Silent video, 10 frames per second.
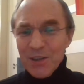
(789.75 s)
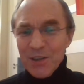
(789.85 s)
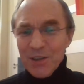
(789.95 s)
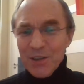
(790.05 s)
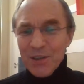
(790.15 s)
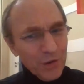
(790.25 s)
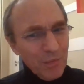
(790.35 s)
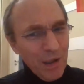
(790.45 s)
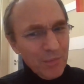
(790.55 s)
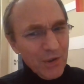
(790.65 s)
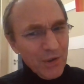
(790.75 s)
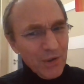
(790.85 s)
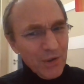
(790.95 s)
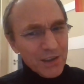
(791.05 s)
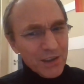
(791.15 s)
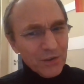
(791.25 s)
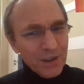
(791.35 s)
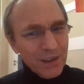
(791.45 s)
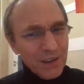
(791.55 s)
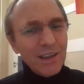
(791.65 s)
So if you remember,
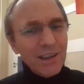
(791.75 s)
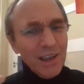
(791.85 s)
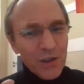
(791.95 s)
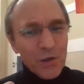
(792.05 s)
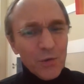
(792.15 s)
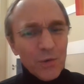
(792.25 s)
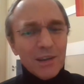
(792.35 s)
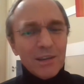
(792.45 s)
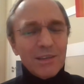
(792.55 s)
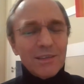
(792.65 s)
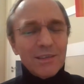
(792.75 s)
you will